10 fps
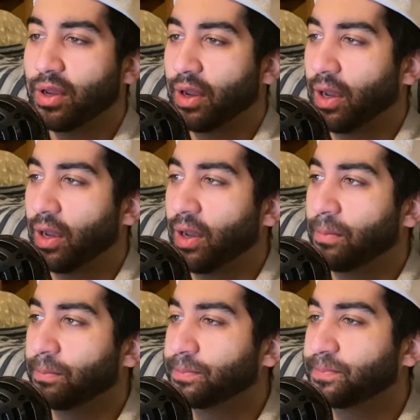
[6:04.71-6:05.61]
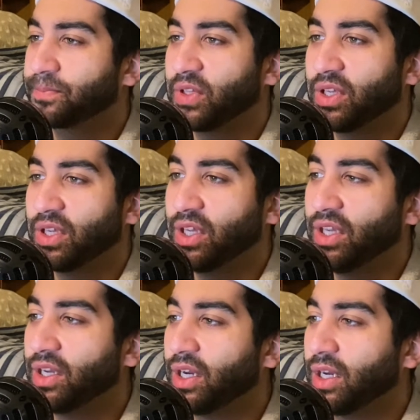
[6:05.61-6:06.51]
Bill
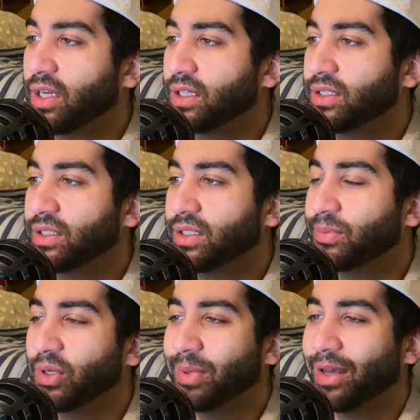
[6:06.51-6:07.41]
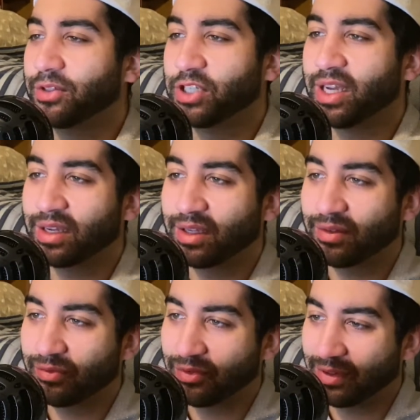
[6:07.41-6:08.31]
Belichick,
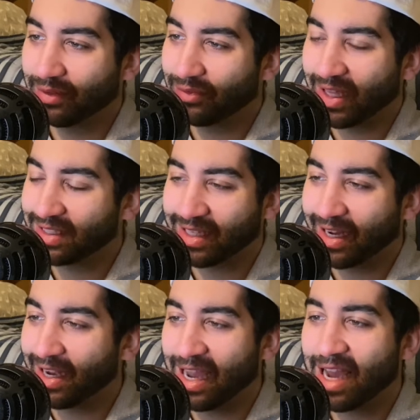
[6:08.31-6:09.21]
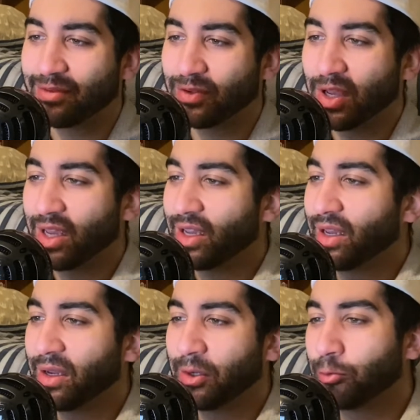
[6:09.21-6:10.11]
for that second half,
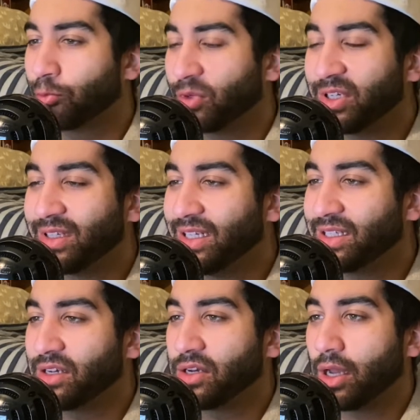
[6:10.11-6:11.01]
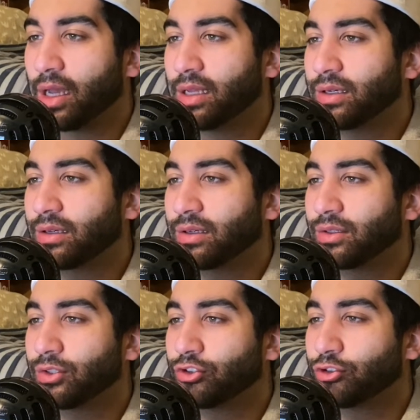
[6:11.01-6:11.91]
really did not
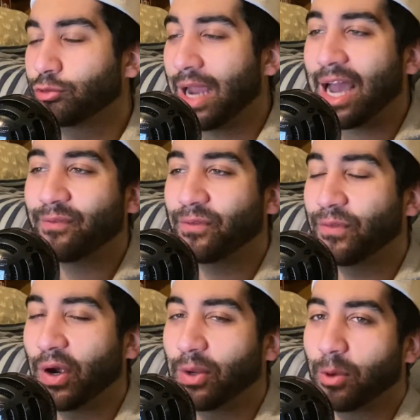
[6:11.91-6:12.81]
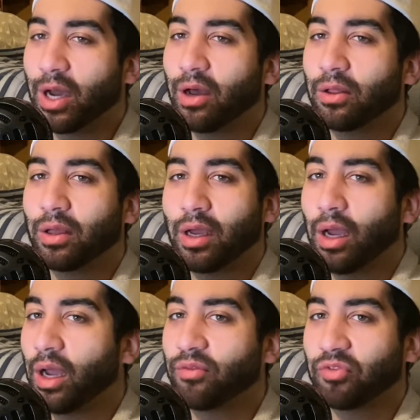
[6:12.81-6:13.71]
draft very well
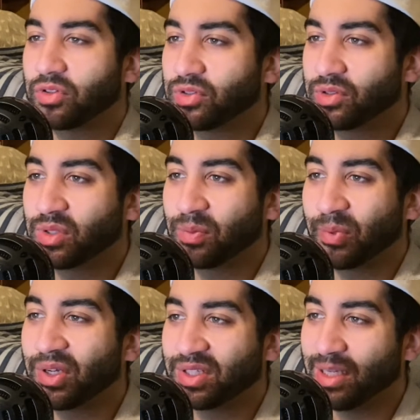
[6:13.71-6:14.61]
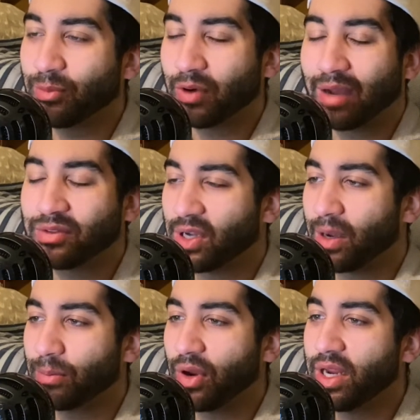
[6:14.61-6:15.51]
to put a team around
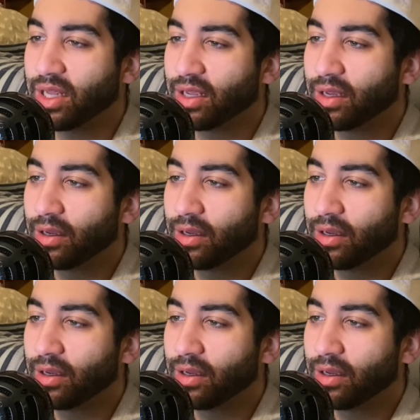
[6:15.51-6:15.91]
Tom Brady.